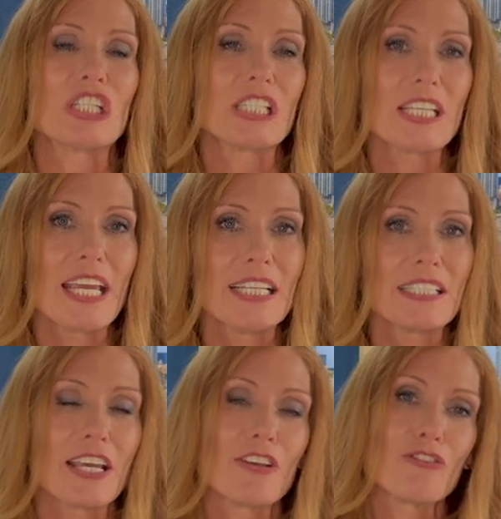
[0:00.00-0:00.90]
states
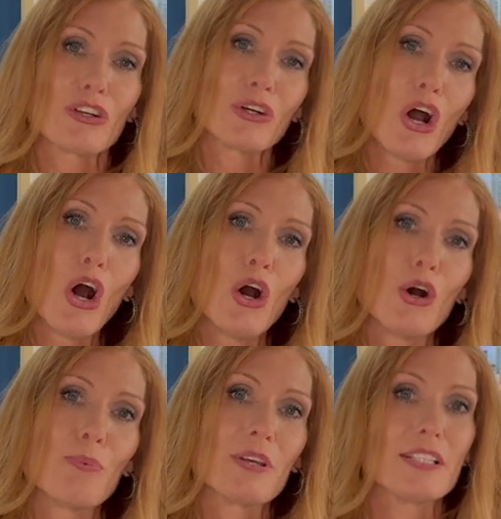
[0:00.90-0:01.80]
that if your
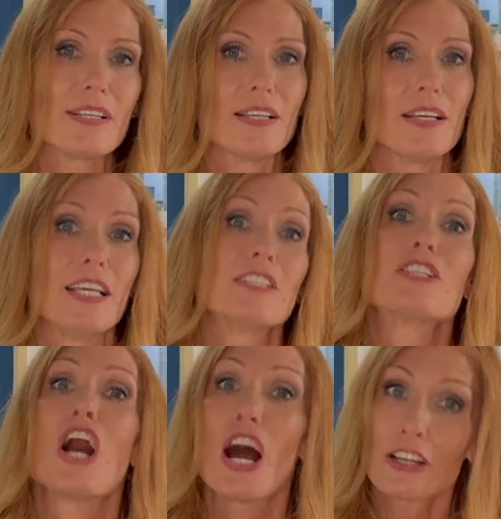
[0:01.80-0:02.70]
home is
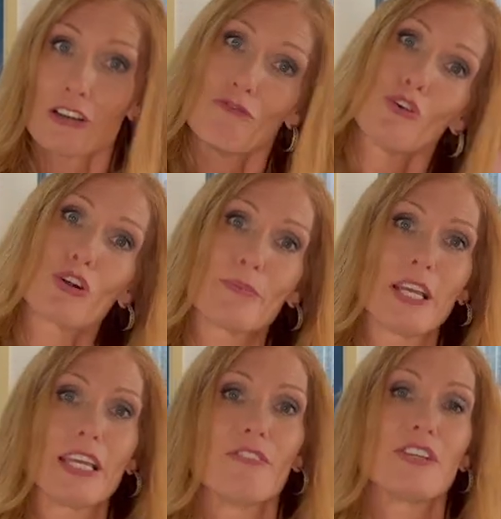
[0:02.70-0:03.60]

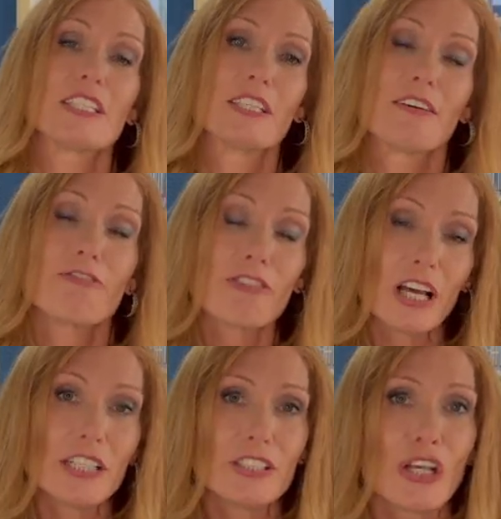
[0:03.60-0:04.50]
non-conforming, if it's in a
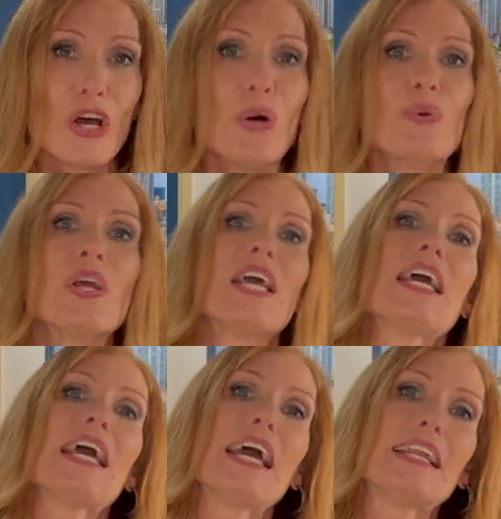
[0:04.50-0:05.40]
flood zone
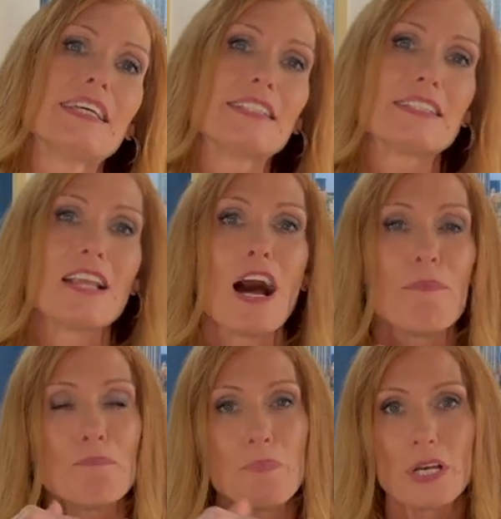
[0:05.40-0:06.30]
and it's
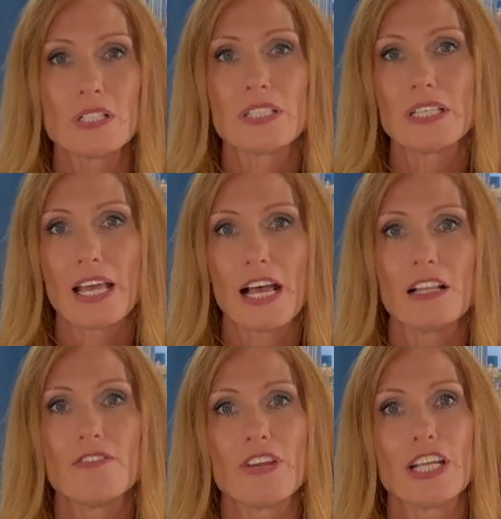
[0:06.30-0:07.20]
not built to the
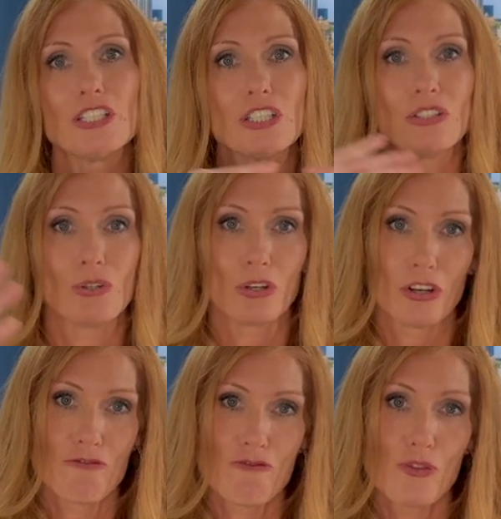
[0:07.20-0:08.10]
elevation or
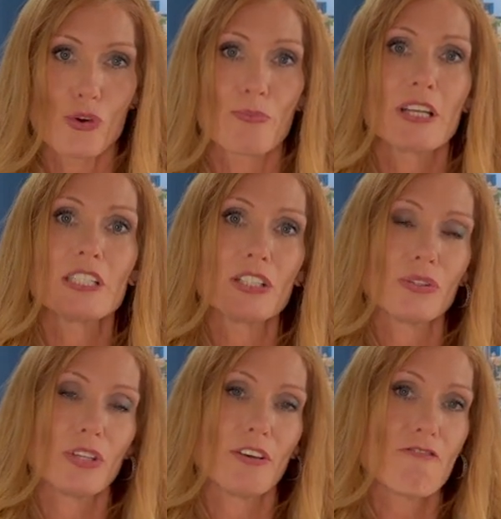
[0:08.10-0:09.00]
conforming
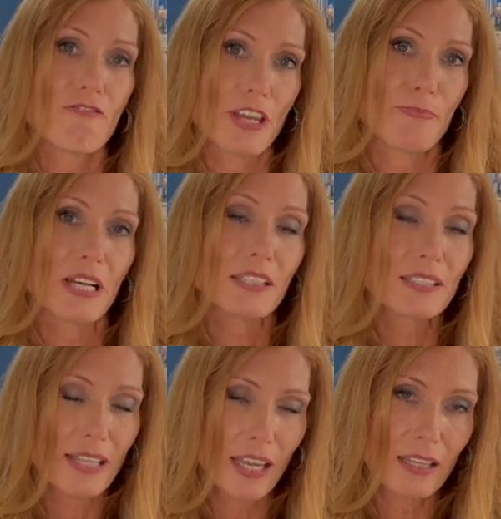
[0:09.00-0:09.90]
to the FEMA
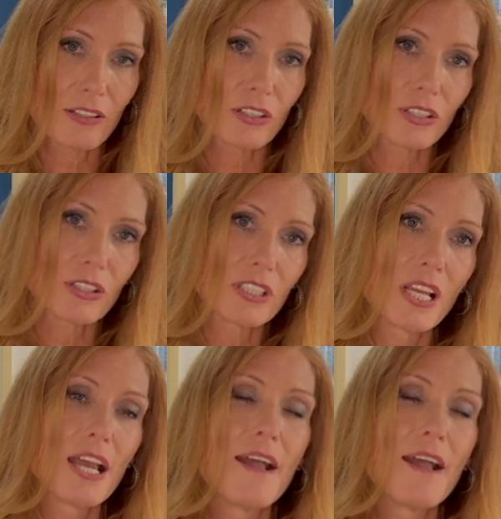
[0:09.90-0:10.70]
standards,